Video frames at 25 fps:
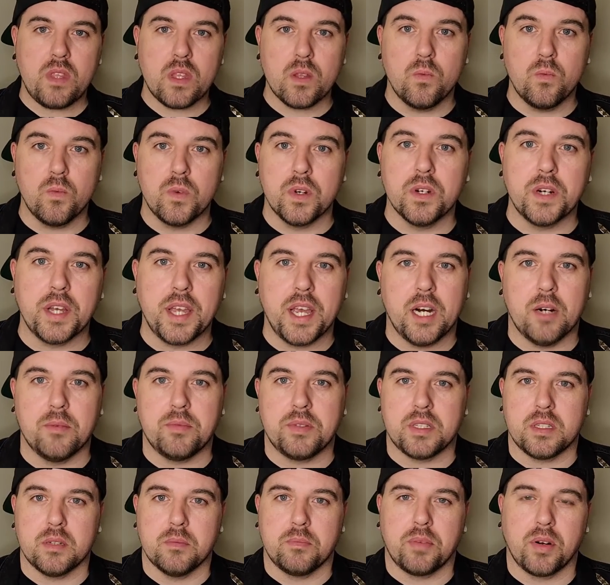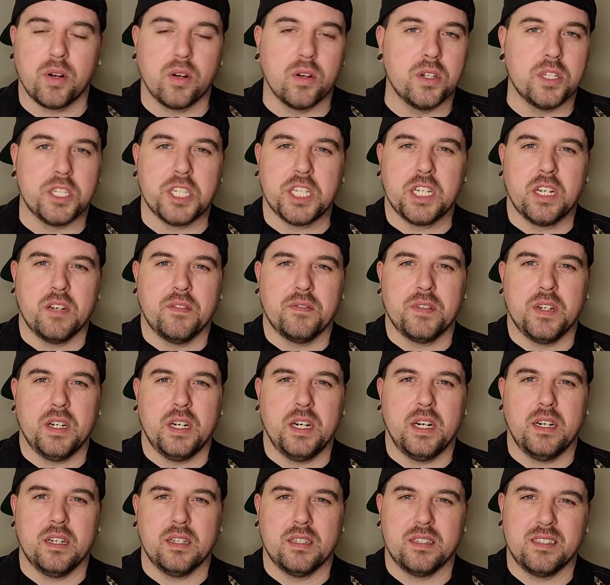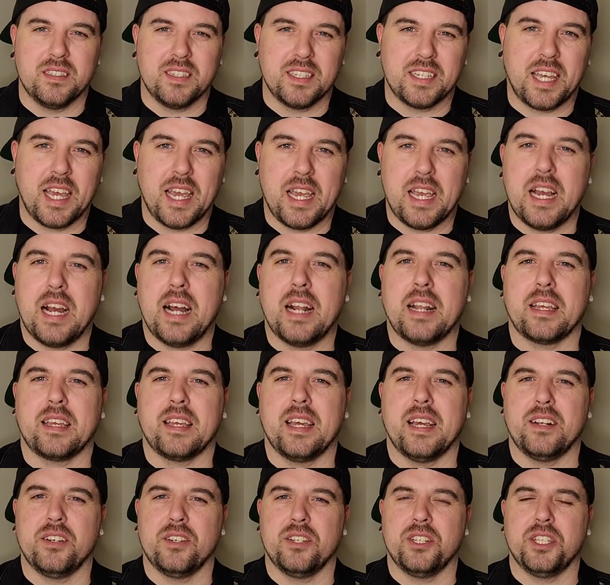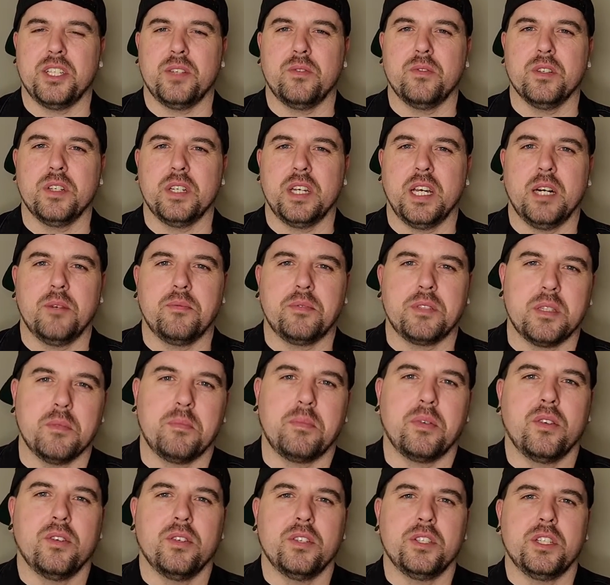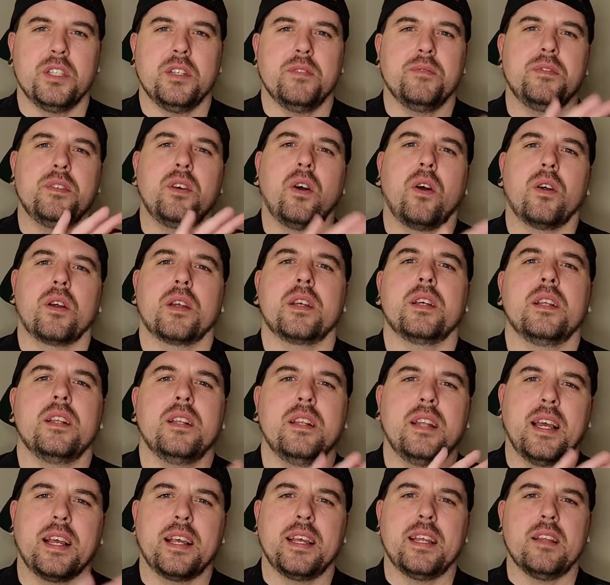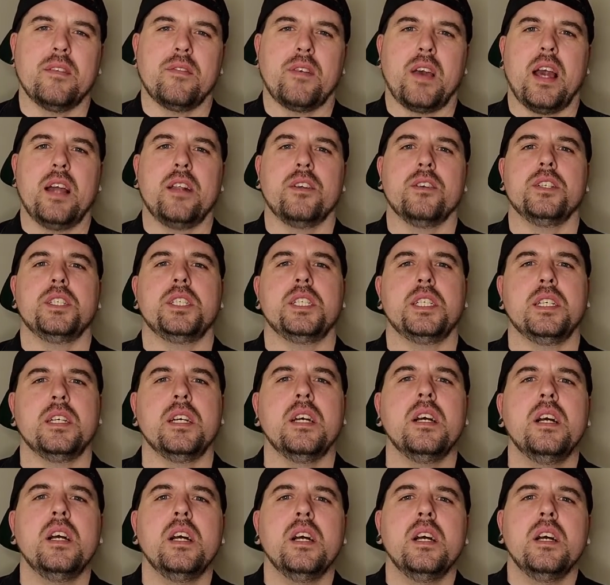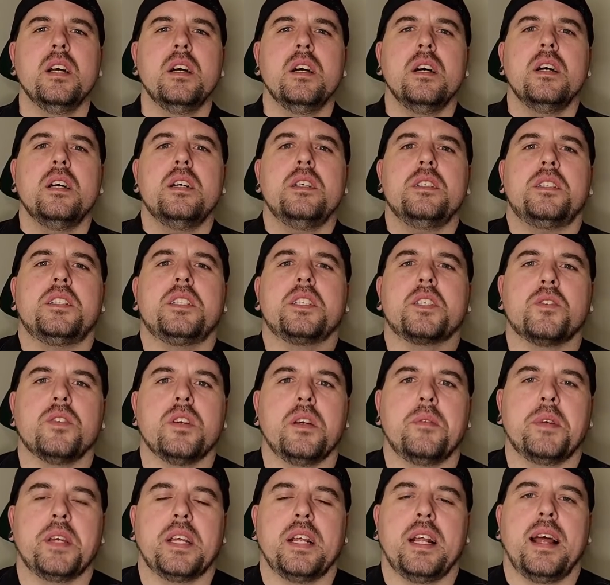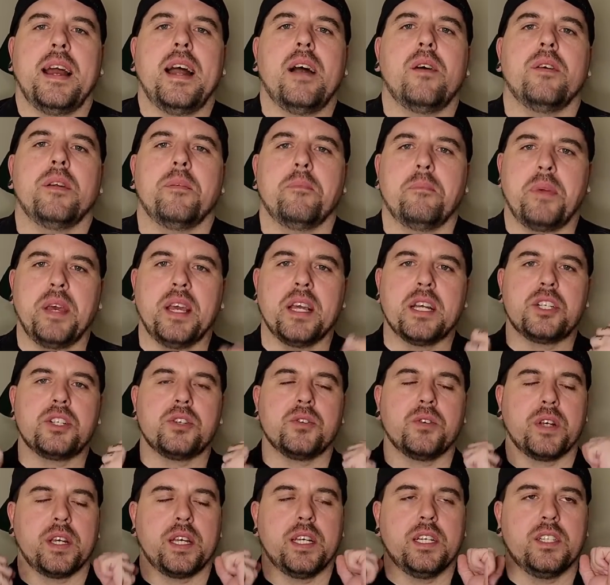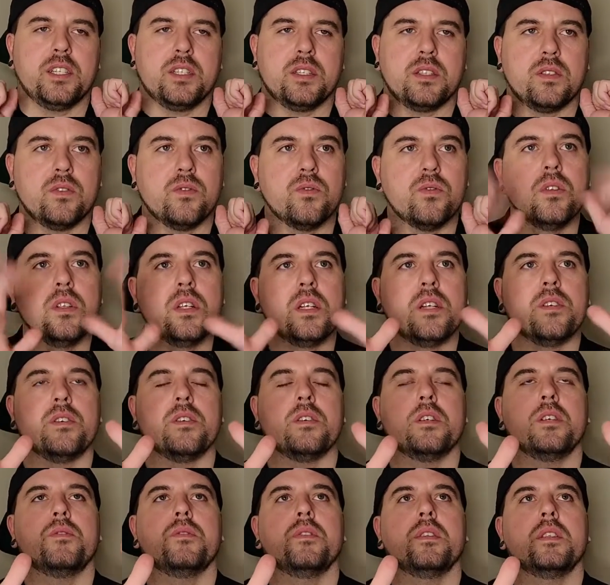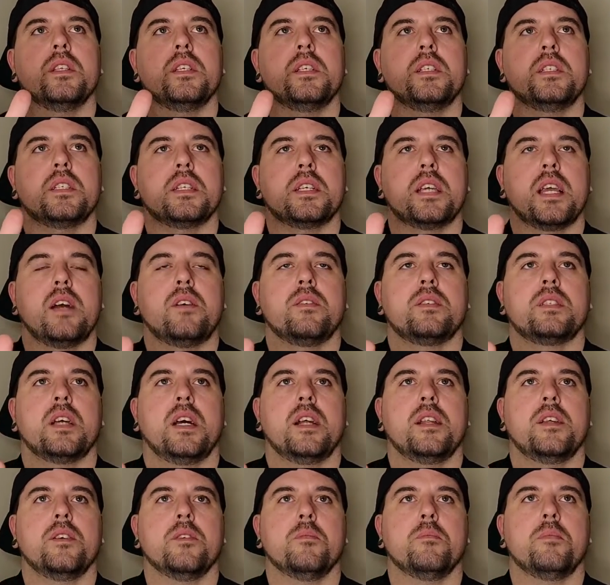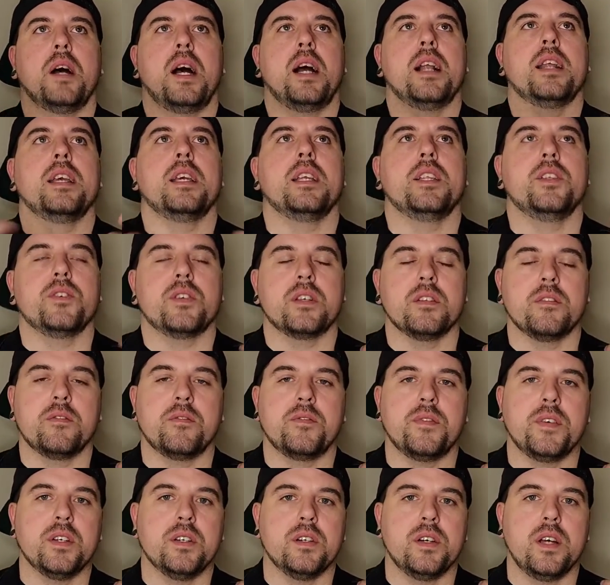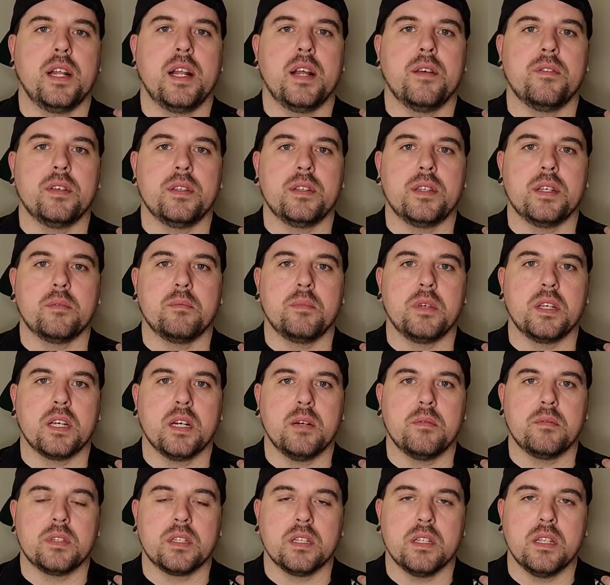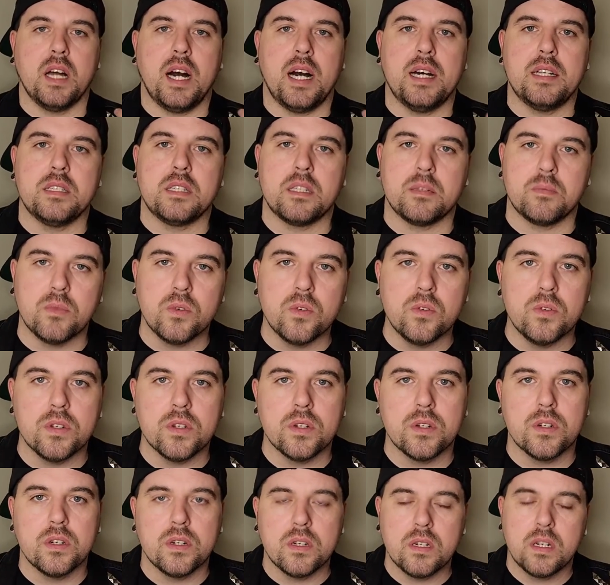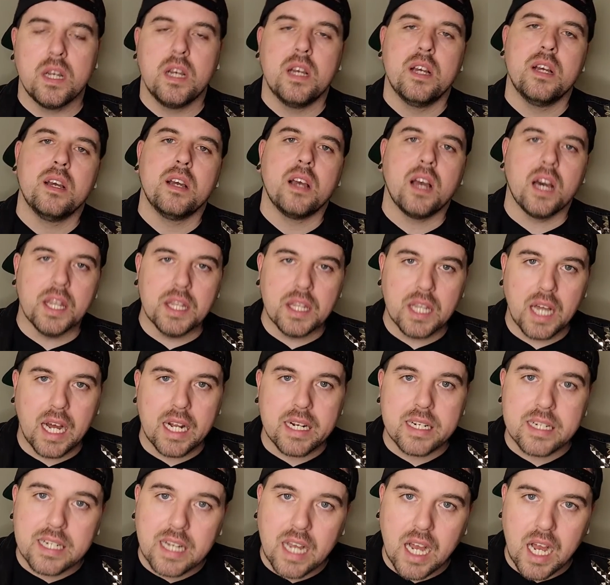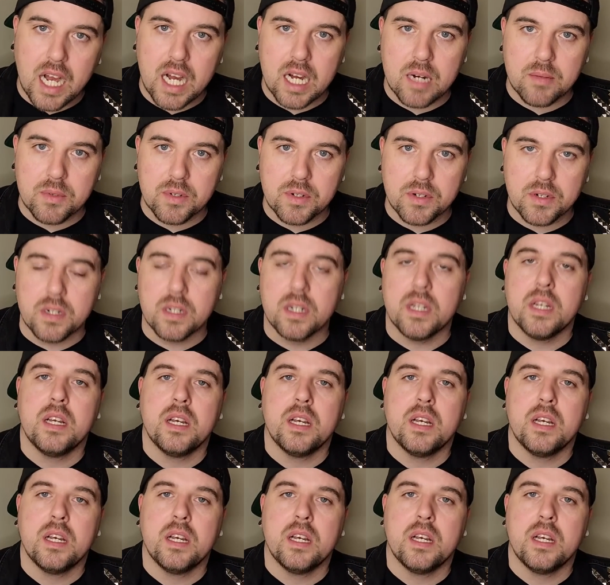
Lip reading: Really helps the purging of chaotic energy, really helps the purging of dark, negative energy. Screaming it out and picturing it just literally releasing outside of your body, and you can feel it, and everything becomes a lot smoother, a lot calmer,